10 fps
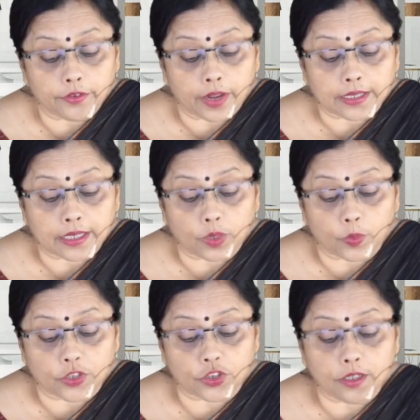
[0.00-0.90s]
writing,
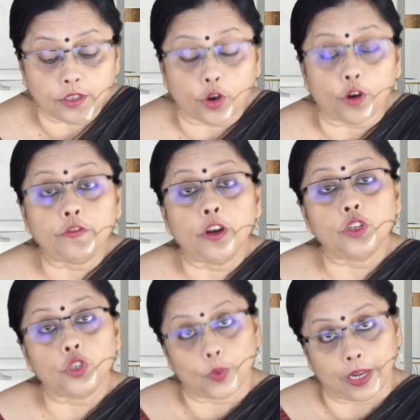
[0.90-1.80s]
which is of
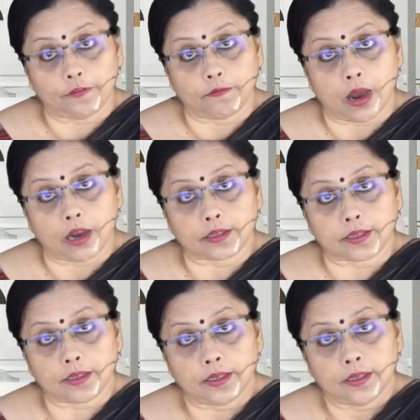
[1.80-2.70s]
12
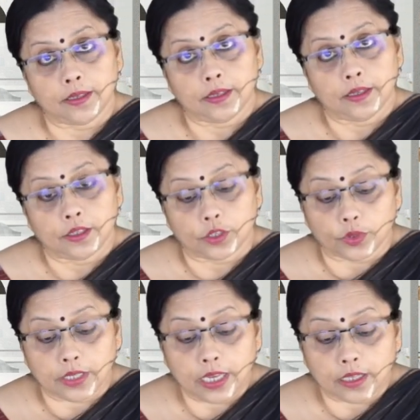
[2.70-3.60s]
marks. So,
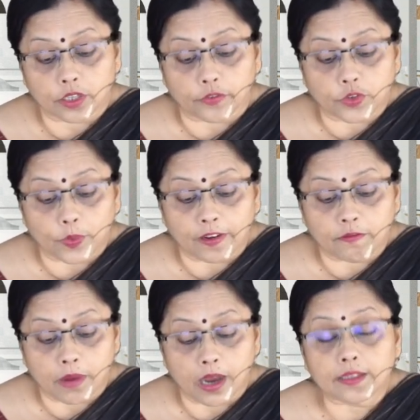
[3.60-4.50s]
see, it's of 12
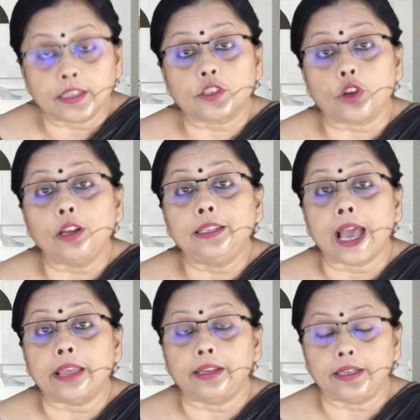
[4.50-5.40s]
marks. It's called
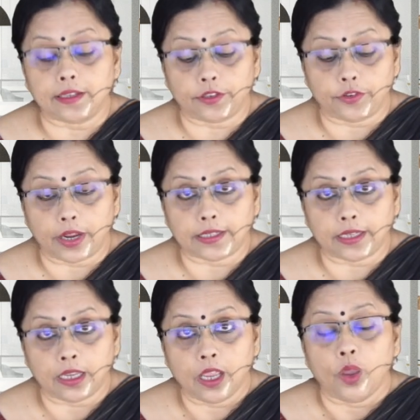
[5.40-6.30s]
directed
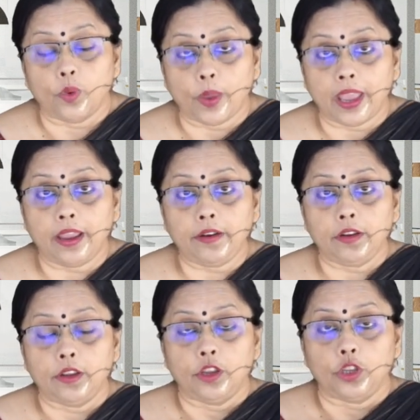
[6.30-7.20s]
writing, where
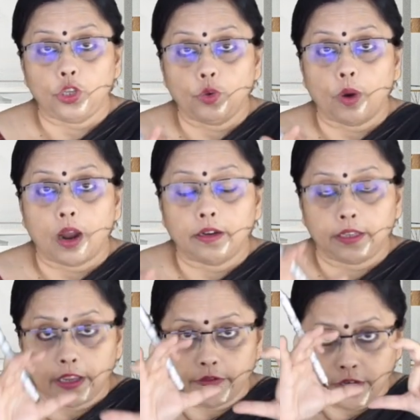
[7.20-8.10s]
you are
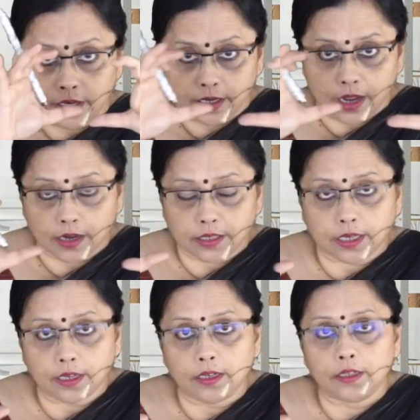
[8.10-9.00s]
given an
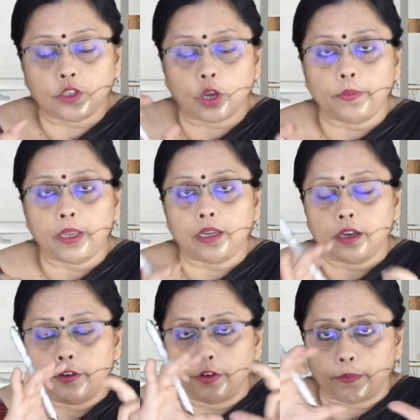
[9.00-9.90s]
article topic,
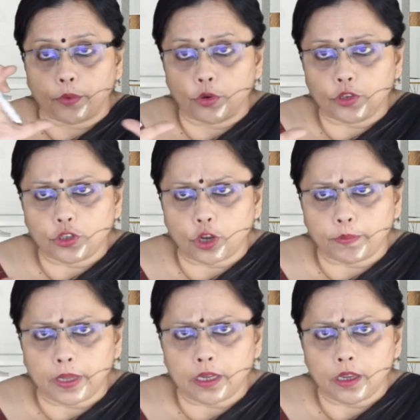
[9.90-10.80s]
a report
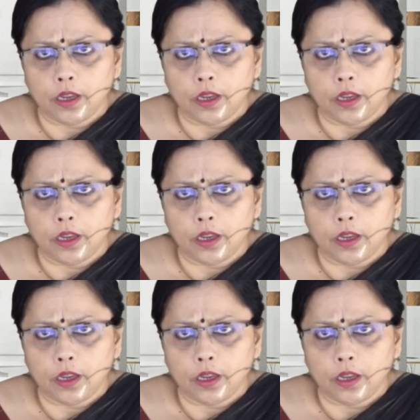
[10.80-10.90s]
topic,